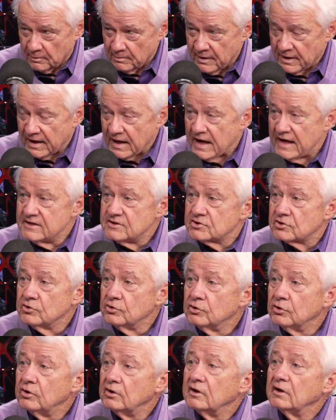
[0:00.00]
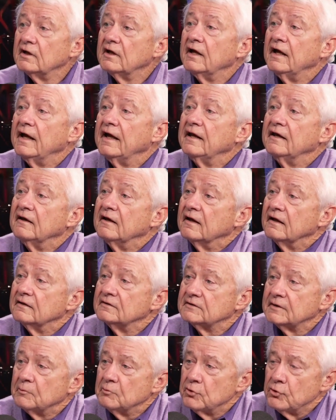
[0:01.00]
about high school and
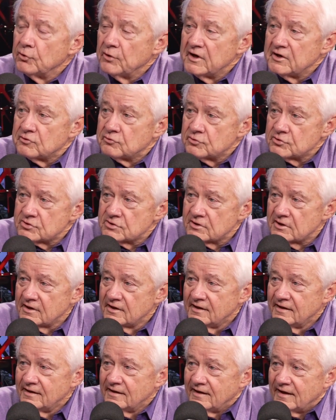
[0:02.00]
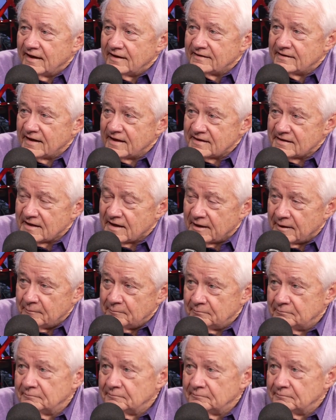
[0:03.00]
some of your interest at that time?